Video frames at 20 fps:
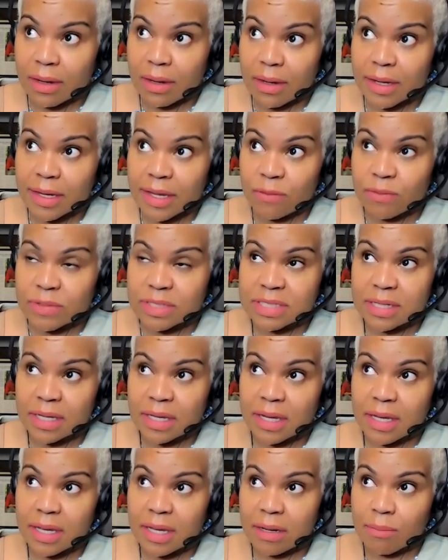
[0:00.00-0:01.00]
he was
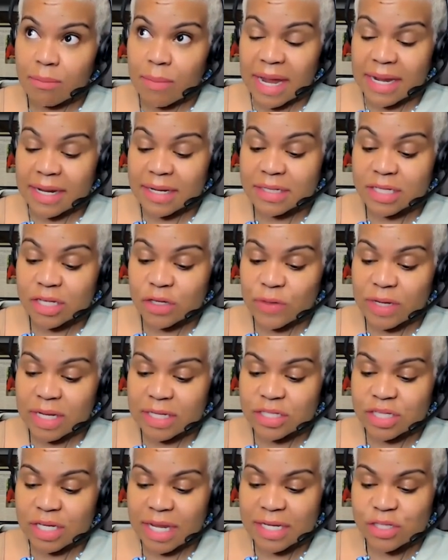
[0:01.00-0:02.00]
in my continuing
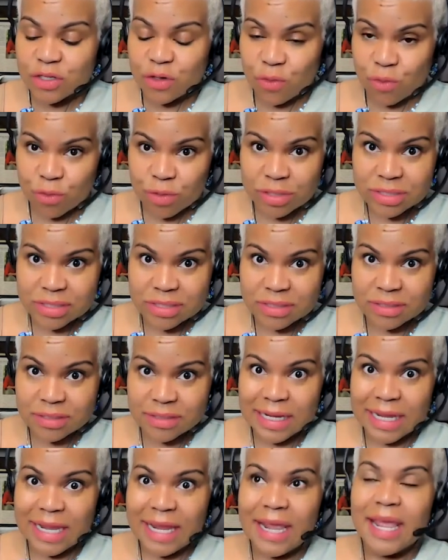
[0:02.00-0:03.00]
education course,
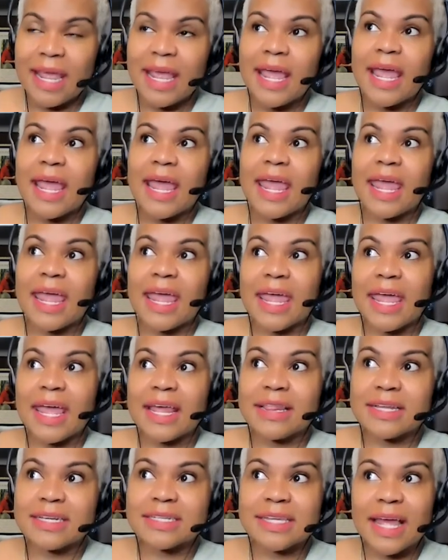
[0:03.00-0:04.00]

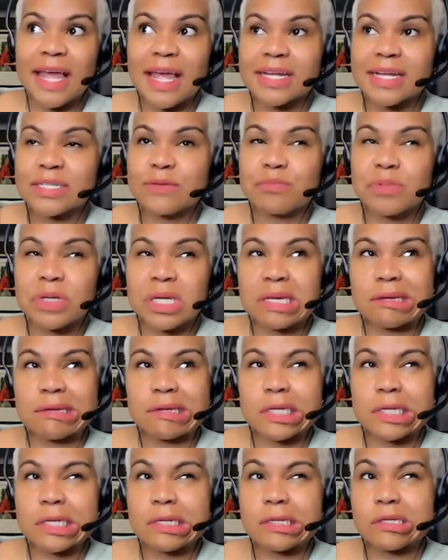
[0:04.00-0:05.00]
and this had to
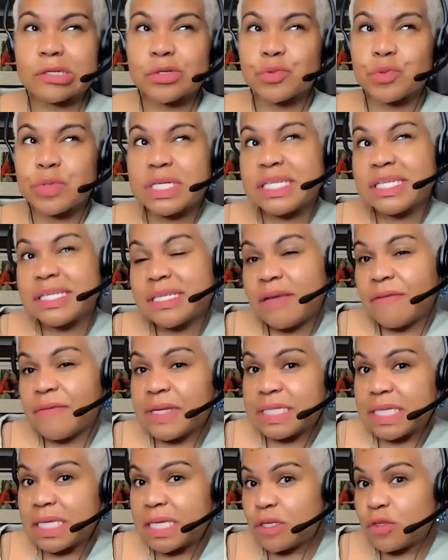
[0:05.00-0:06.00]
be twenty
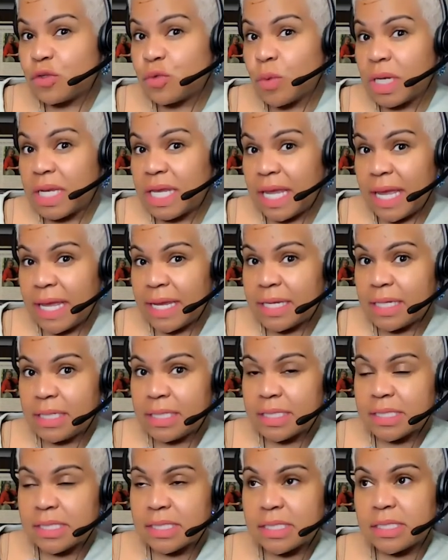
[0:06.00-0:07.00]
seventeen, twenty
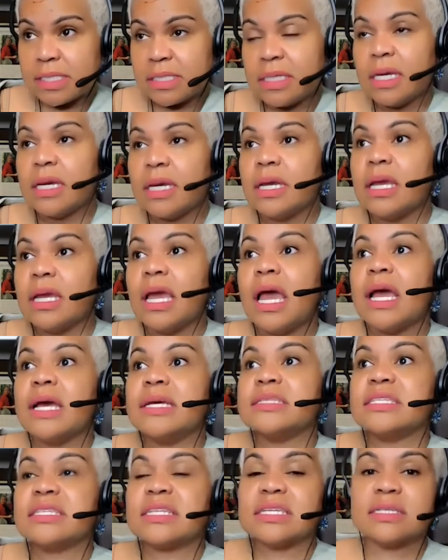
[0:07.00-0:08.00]
eighteen.
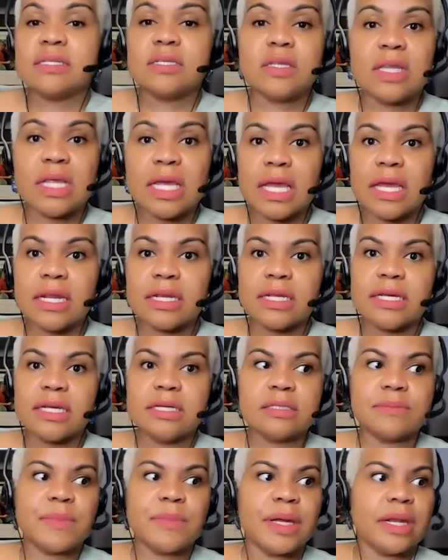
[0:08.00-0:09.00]
Since then,
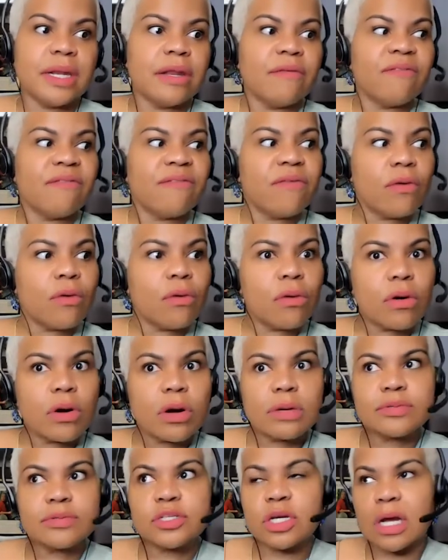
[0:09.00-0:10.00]
he's been in
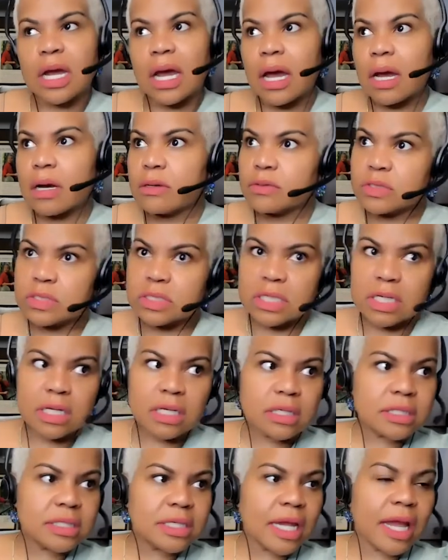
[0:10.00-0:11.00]
Forbes, Chicago
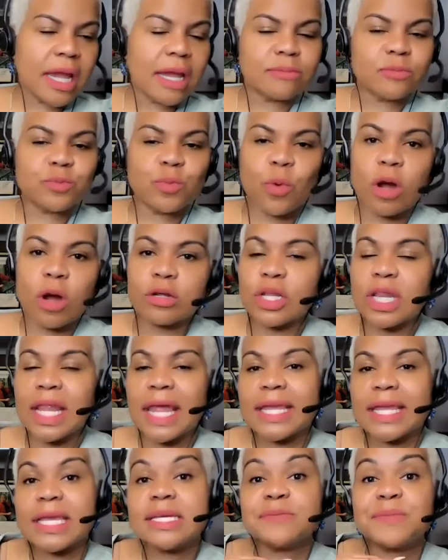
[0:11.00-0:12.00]
Sun, Times, Walt,
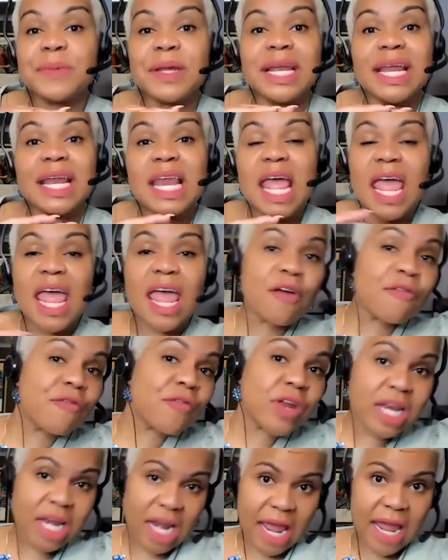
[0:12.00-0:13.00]
like he's been in
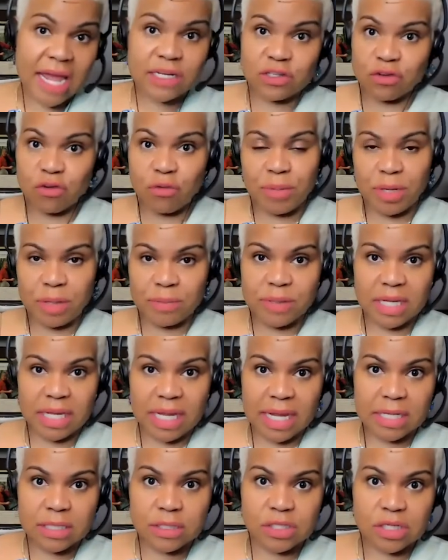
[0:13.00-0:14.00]
every national
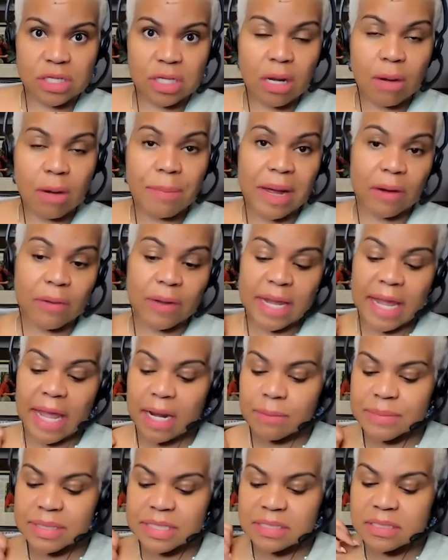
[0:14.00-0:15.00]
publication about
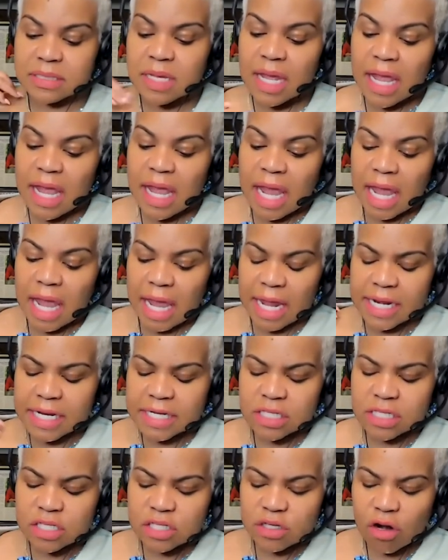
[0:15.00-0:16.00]
cannabis. And it
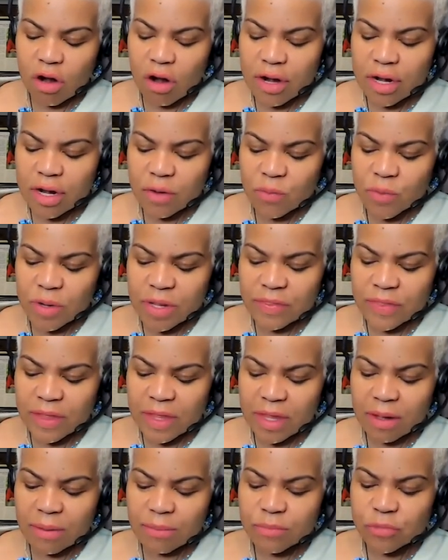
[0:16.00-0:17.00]
started with
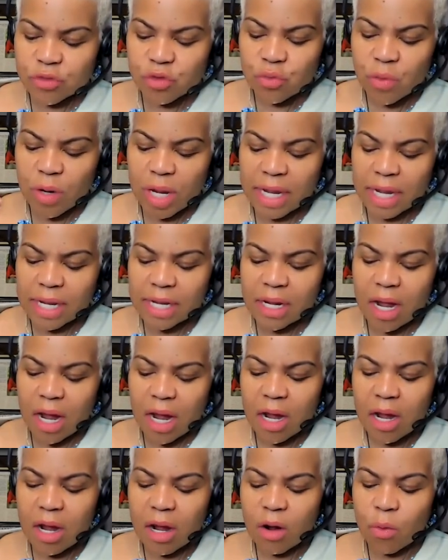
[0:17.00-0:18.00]
him doing
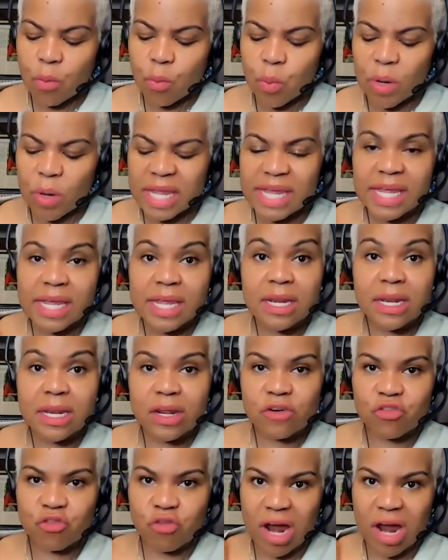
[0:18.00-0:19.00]
uh, Weed
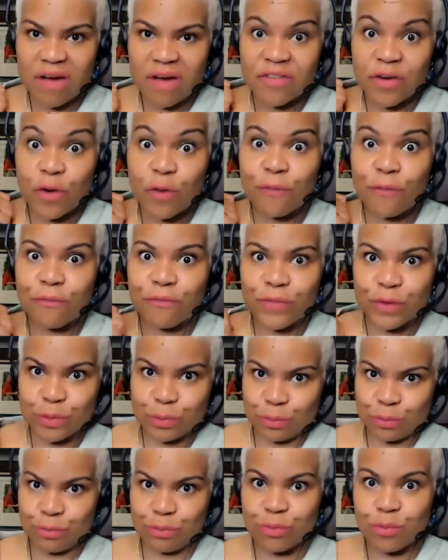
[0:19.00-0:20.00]
Travel
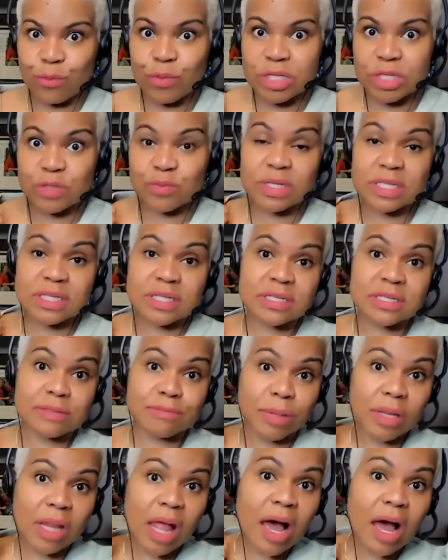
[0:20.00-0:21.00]
Food, which was his
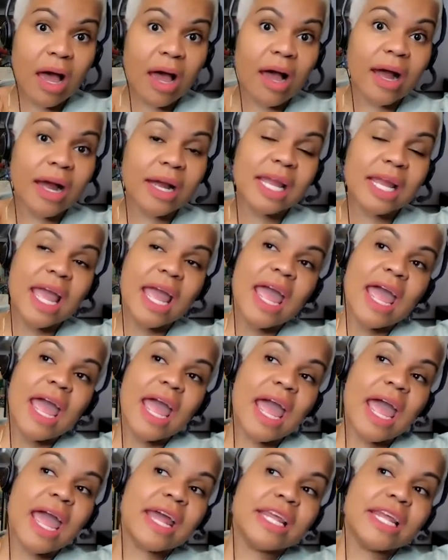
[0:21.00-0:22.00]
blog.
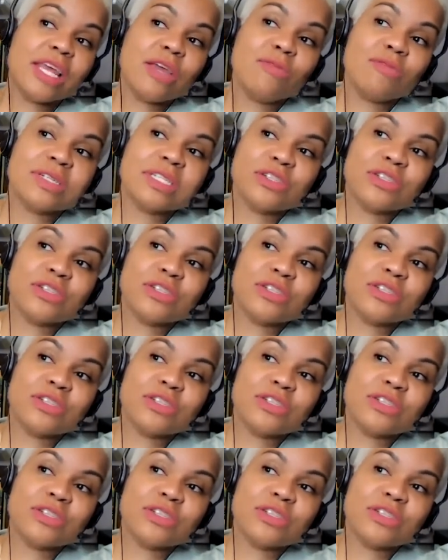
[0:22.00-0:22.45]
And he was